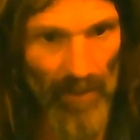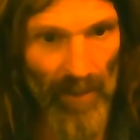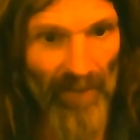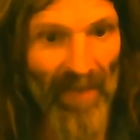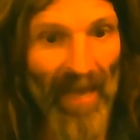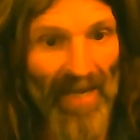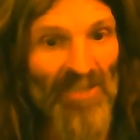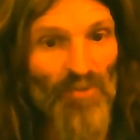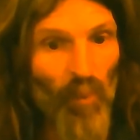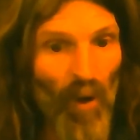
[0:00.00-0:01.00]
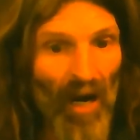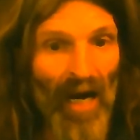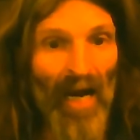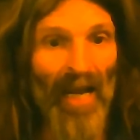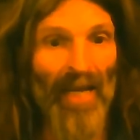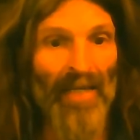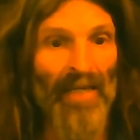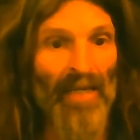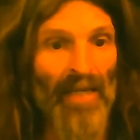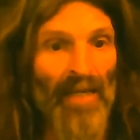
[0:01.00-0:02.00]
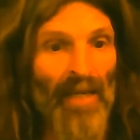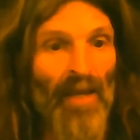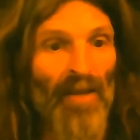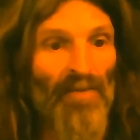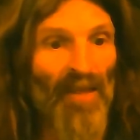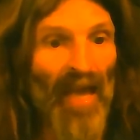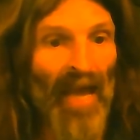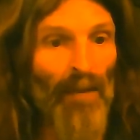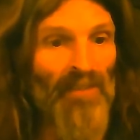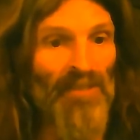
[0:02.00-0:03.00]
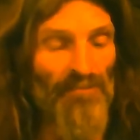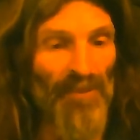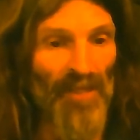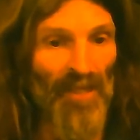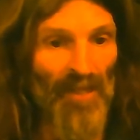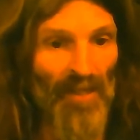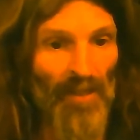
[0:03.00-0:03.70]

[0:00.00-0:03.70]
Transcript: And that is why the atmosphere,